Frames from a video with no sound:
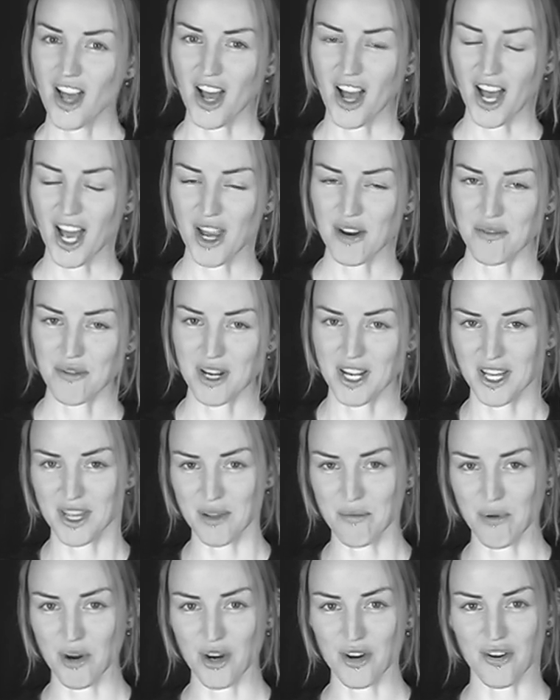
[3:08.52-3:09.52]
I read in the
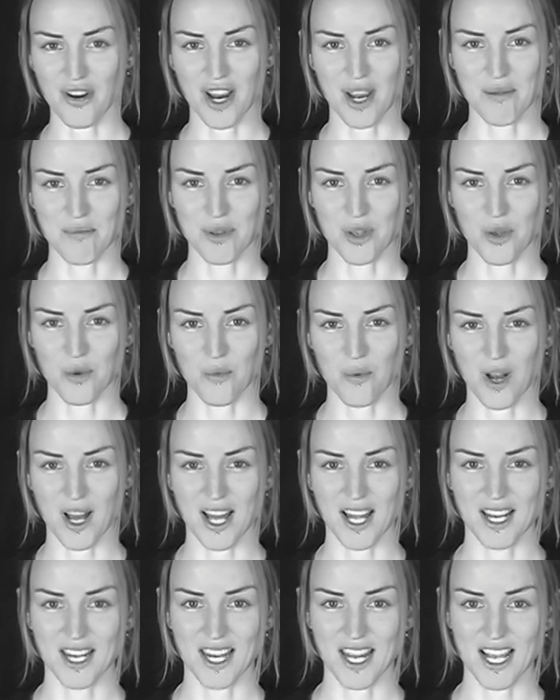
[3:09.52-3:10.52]
program you
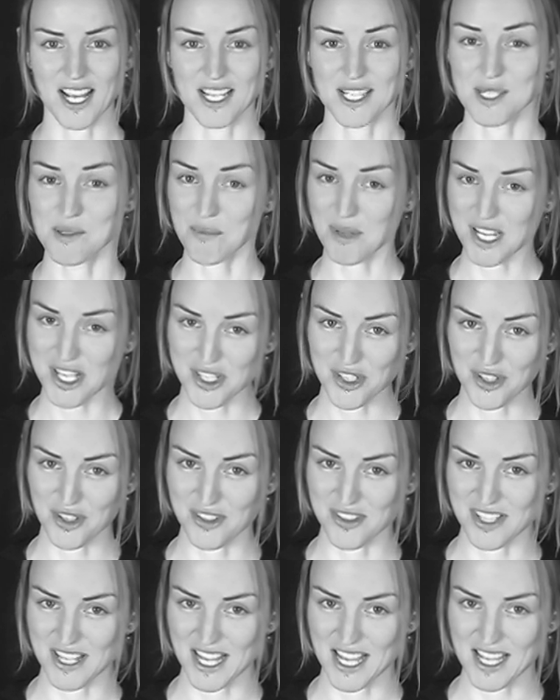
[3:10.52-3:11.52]
won a speech
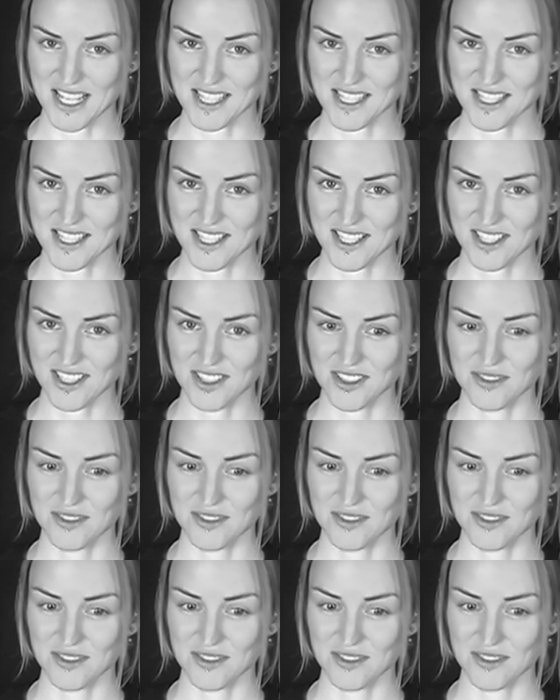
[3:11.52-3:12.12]
contest.